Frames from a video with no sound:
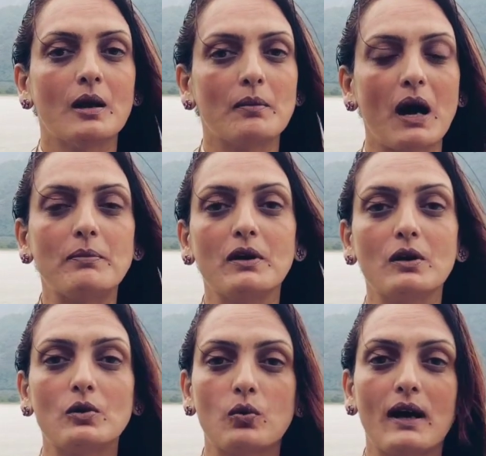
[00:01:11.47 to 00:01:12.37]
My
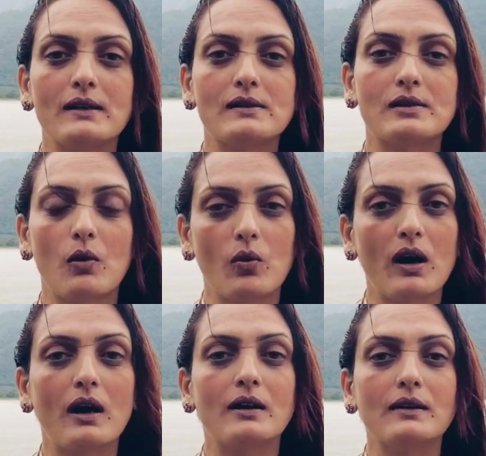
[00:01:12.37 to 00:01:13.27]
beloved ones, the
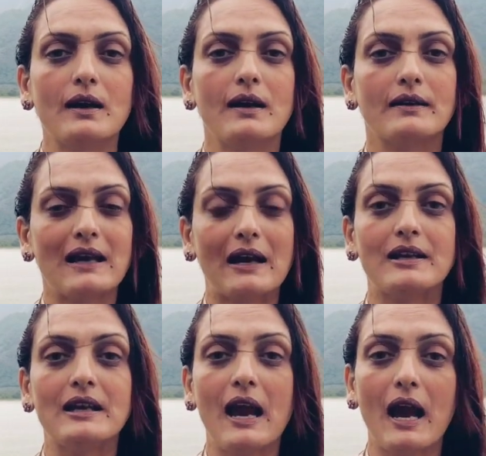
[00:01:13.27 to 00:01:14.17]
word that
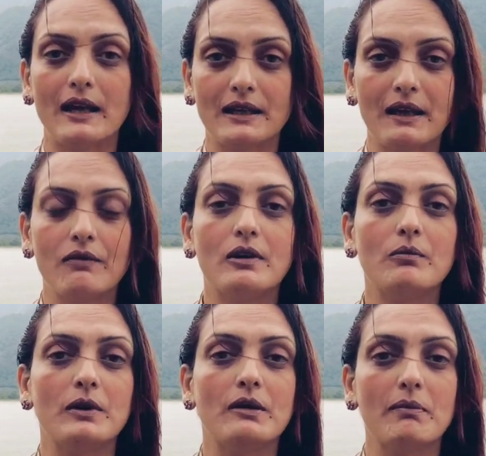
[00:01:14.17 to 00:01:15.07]
he had
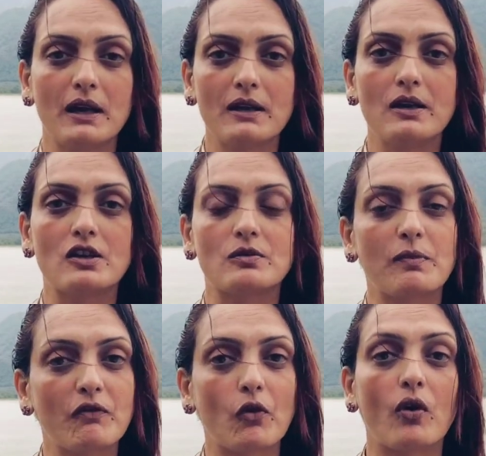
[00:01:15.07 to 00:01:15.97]
given me many years
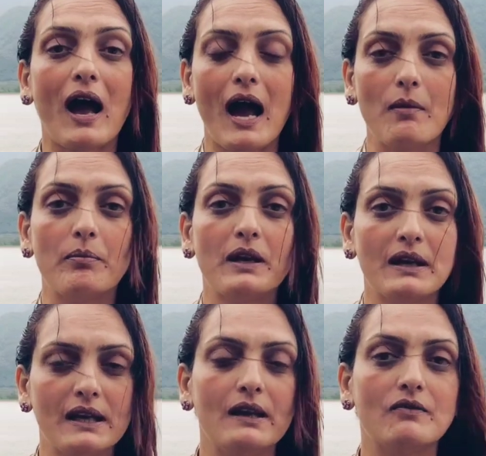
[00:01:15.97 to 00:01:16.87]
before, I
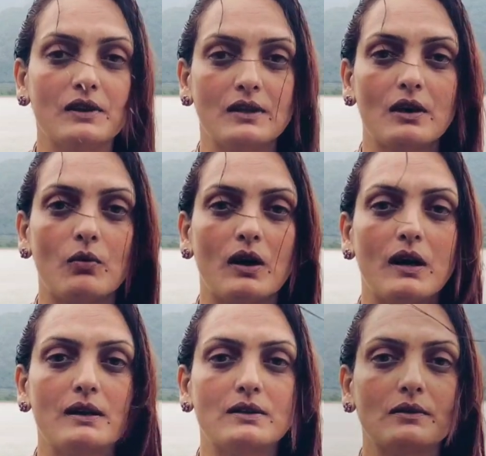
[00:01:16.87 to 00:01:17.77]
believed in the
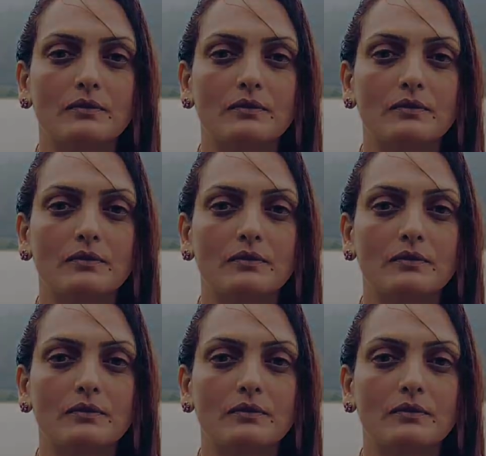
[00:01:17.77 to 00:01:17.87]
word.